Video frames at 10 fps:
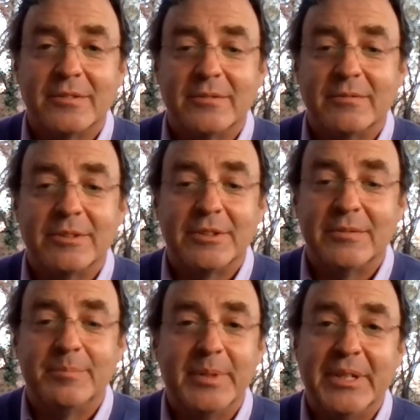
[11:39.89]
would
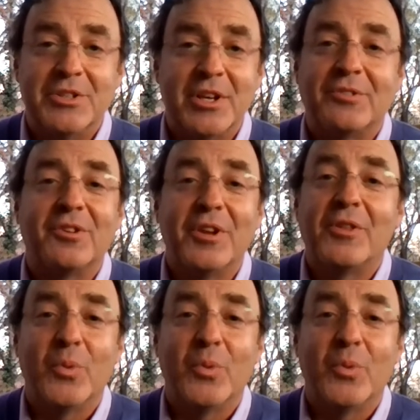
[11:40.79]
be just another